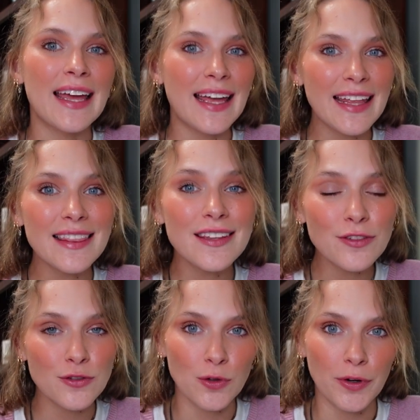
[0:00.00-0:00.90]
In this
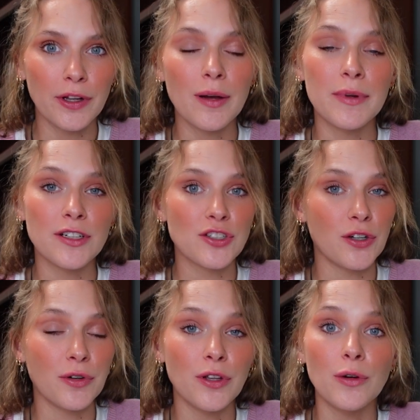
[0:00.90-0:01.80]
tutorial, I'm going to show
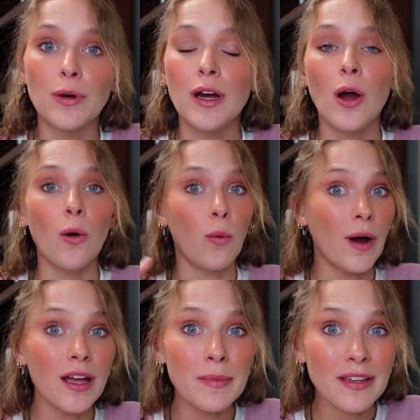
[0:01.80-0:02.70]
you
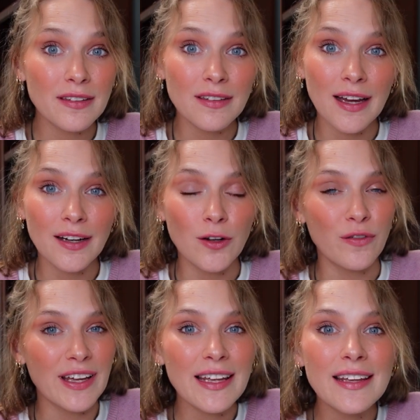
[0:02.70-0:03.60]
what a Mixed Design
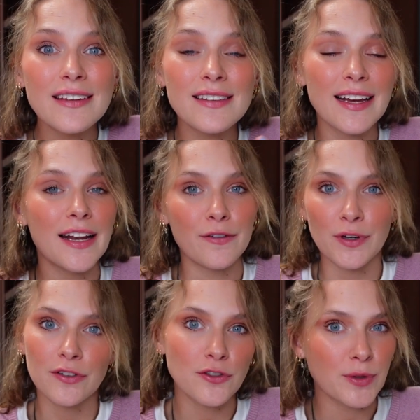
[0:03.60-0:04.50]
ANOVA is, the kind of
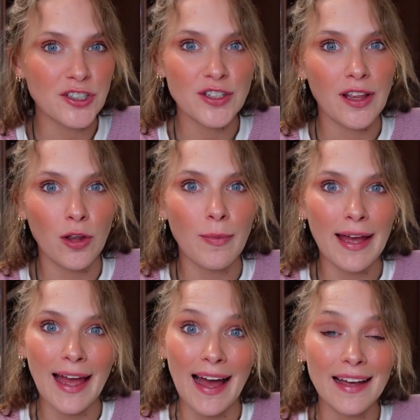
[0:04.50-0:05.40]
research question that you
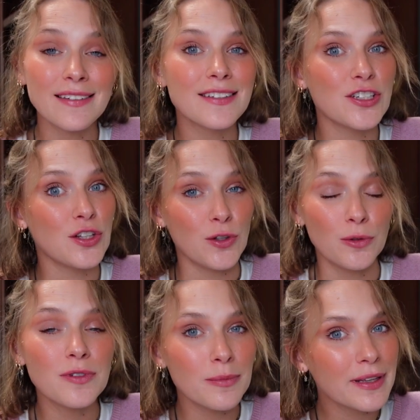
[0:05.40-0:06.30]
might ask to
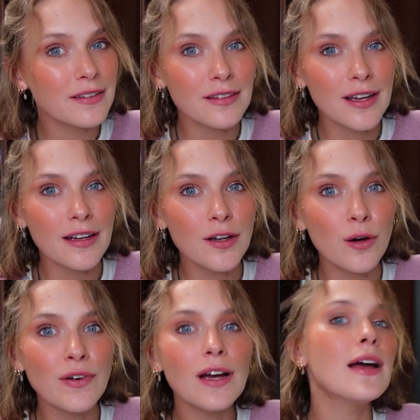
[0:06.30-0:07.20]
use a Mixed Design
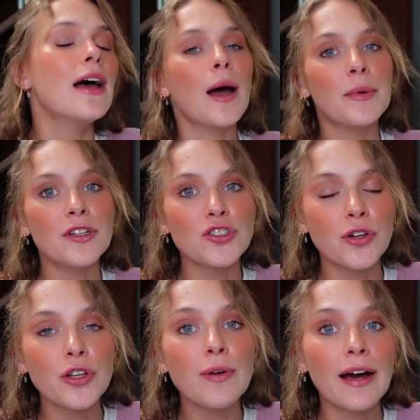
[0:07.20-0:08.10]
ANOVA. I'm going to show
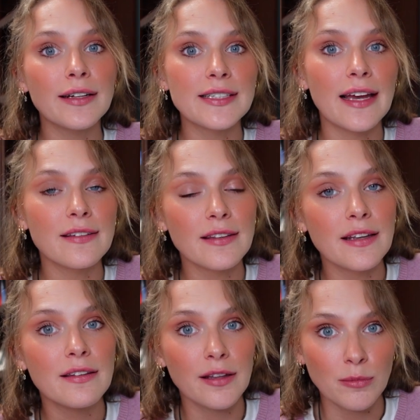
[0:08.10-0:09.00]
you how to test the
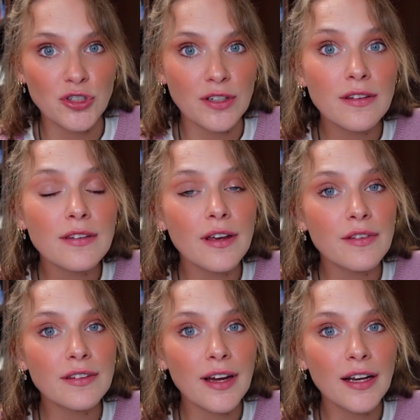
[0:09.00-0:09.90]
assumptions of
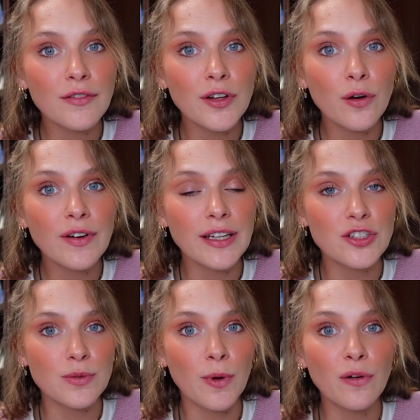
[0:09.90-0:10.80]
this kind of ANOVA in
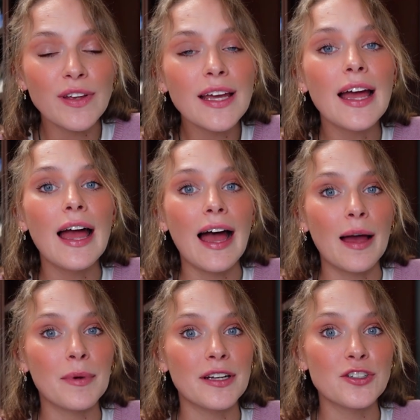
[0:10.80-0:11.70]
Jamovi.
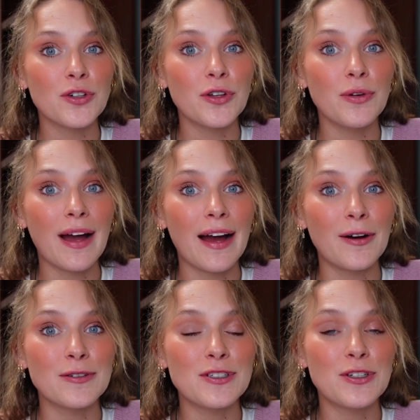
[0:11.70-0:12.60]
I'm going to show you
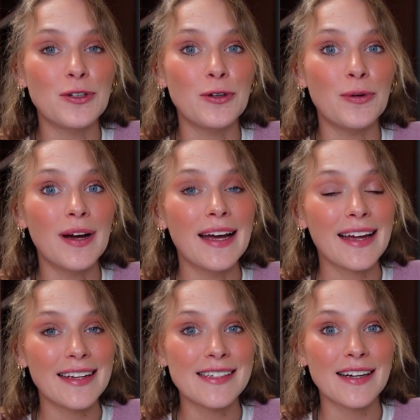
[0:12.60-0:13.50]
how to
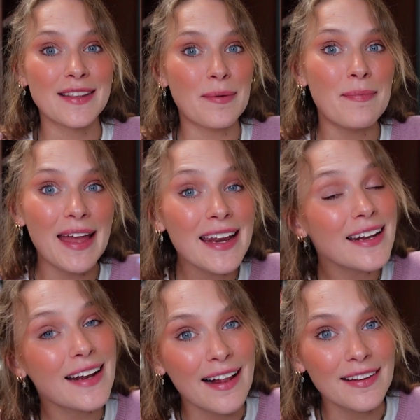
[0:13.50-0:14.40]
conduct the main
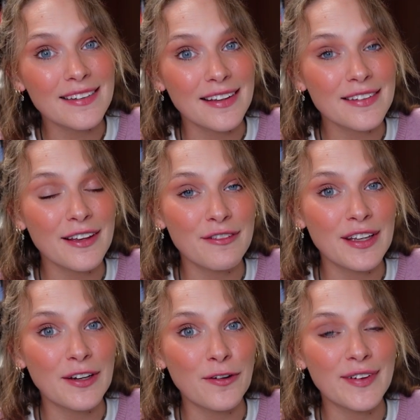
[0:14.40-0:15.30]
analysis of
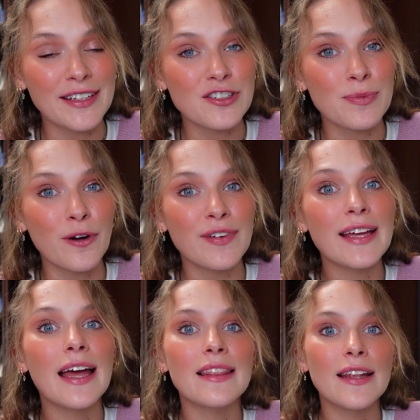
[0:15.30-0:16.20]
the ANOVA in
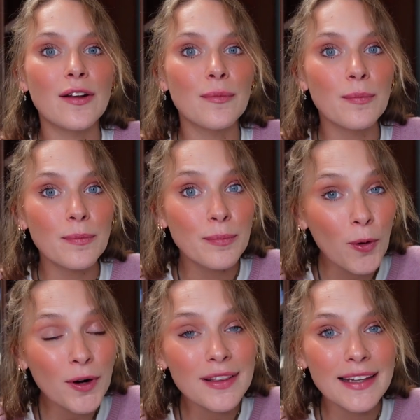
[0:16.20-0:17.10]
Jamovi, and then
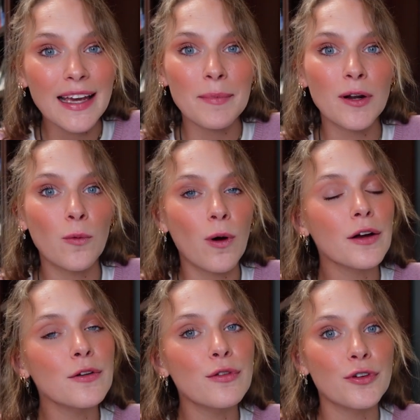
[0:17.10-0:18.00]
importantly, I'm going to
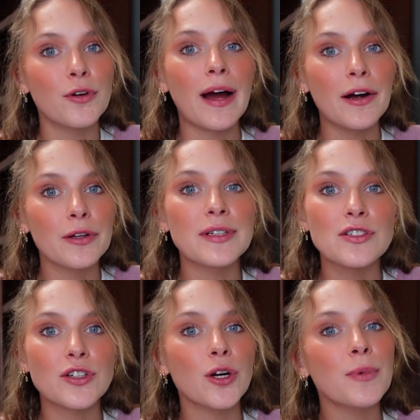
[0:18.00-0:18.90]
walk you through how to
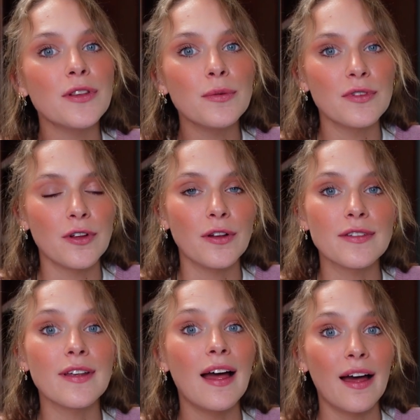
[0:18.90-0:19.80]
interpret the
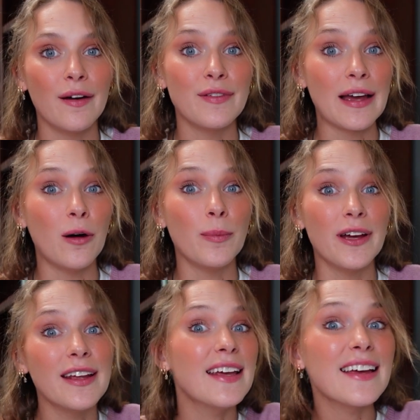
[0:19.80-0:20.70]
results of the
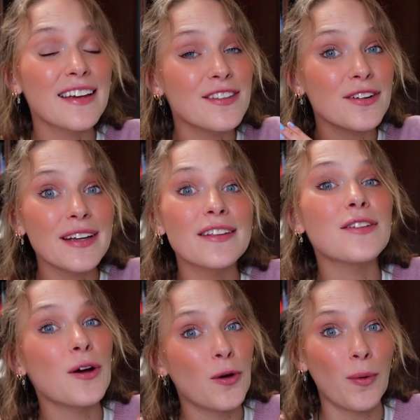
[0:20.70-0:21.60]
output, because there is
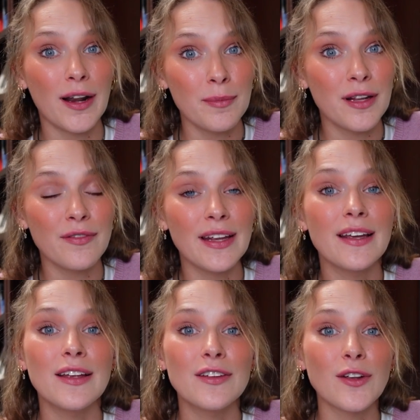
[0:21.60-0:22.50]
quite a bit of it.
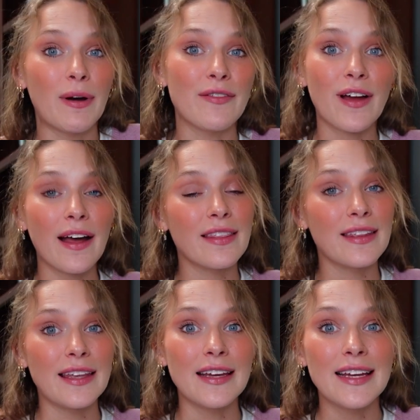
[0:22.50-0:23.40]
So I've got
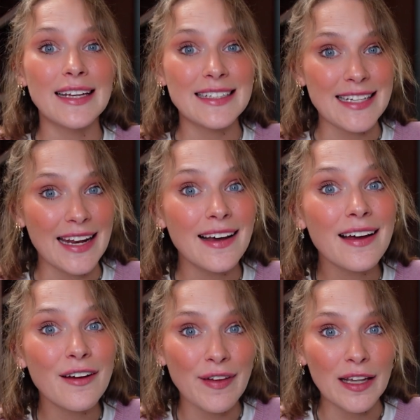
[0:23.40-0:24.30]
the data
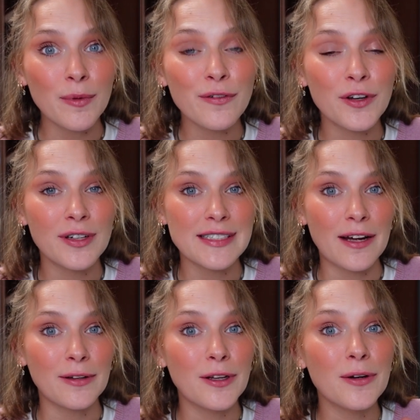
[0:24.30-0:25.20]
available for you to
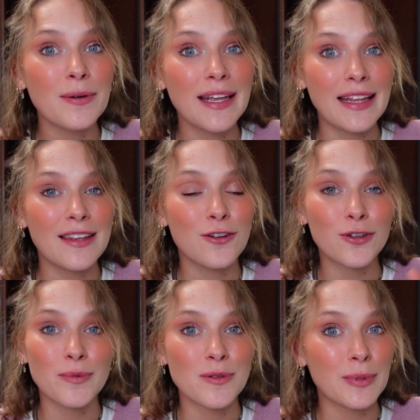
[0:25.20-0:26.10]
download in the
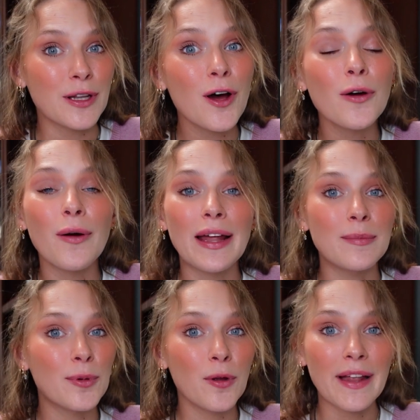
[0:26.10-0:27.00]
description below. Go ahead
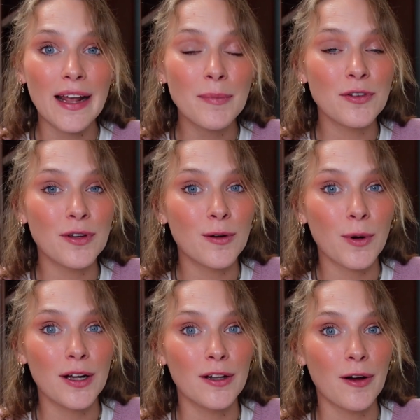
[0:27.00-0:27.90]
and pull that up so you can
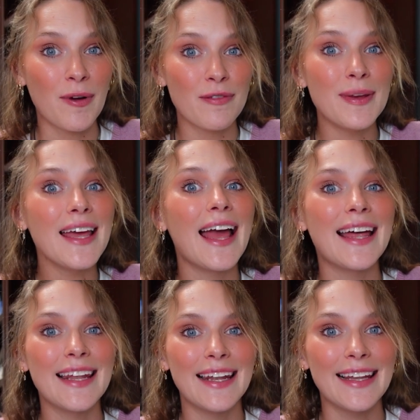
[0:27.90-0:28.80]
work along with me,
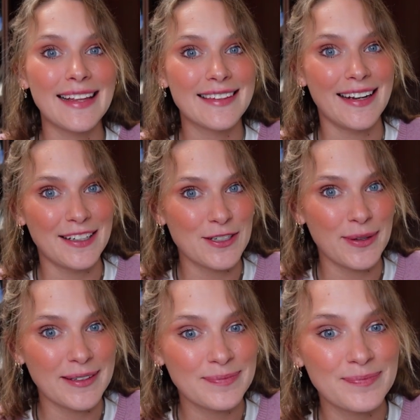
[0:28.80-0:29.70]
and let's get into it.